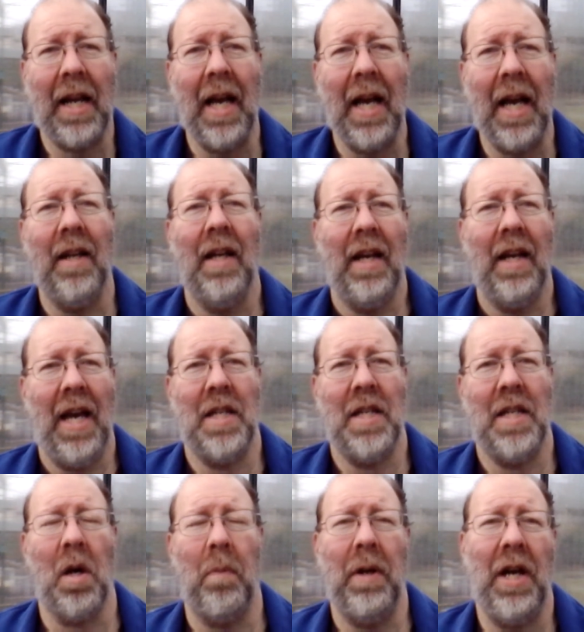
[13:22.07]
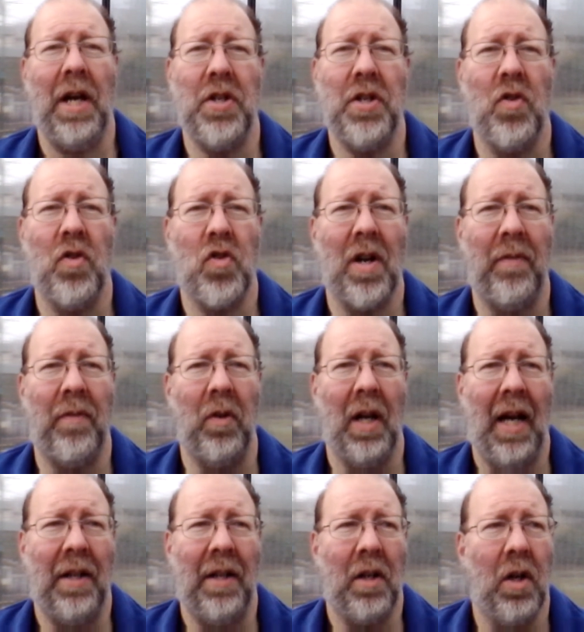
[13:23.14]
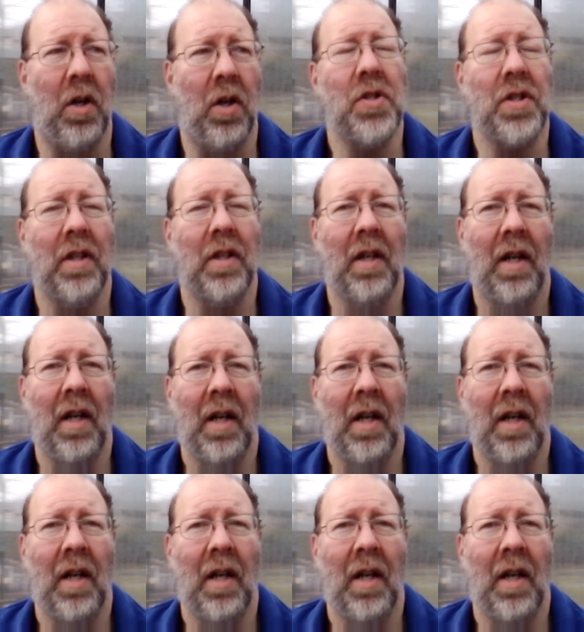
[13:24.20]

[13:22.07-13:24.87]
Again, it's a combination of travel and cost.